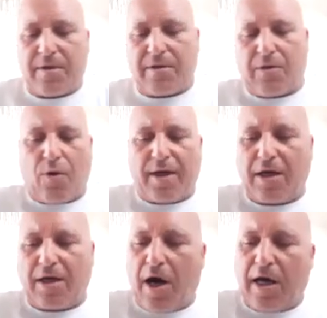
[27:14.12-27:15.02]
they
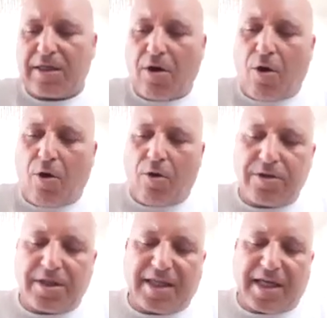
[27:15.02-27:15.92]
wanted us all the
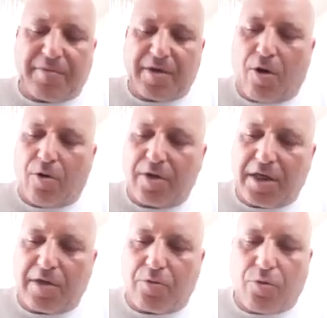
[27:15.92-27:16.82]
same, all
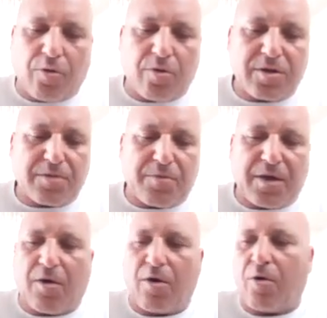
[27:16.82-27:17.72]
equals, but
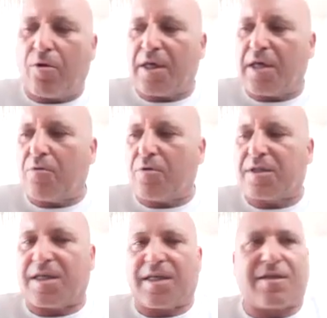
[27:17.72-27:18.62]
all equals
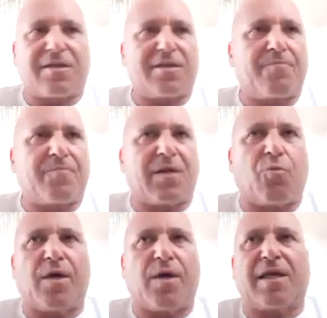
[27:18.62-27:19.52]
is in a
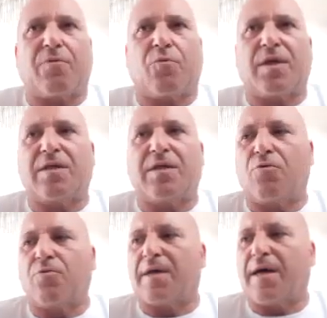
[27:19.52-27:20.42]
way that we don't